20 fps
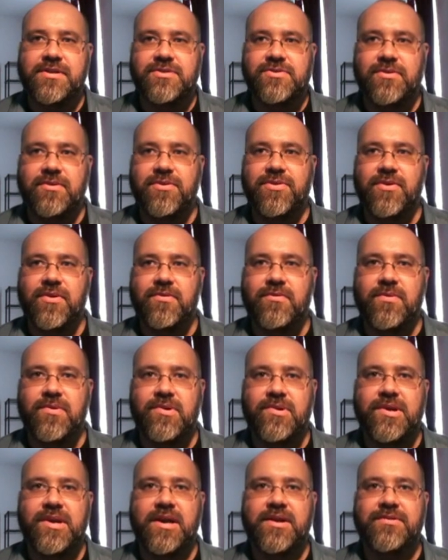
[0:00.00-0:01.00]
nations or third
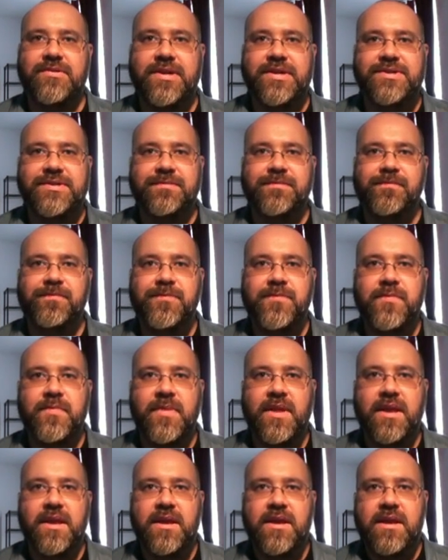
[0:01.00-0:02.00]
world countries.
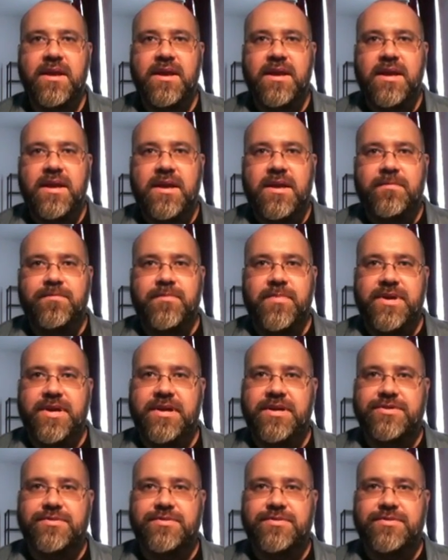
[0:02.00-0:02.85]
But